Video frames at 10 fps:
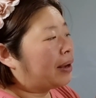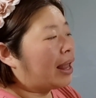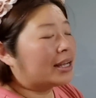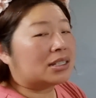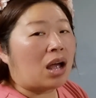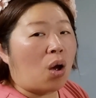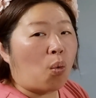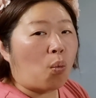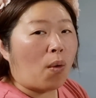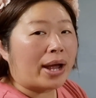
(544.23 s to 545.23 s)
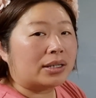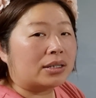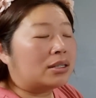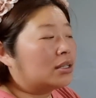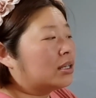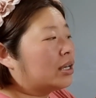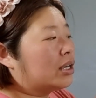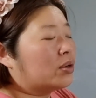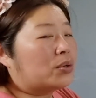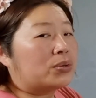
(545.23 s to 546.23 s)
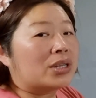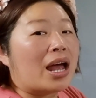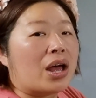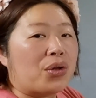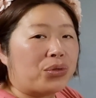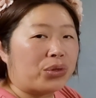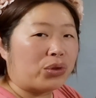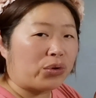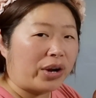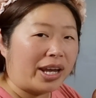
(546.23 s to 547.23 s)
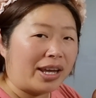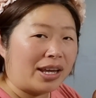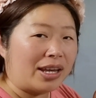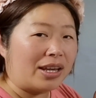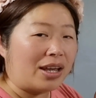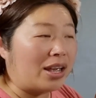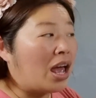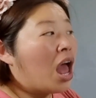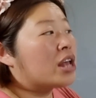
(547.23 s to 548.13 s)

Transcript: plus 1 equals 3.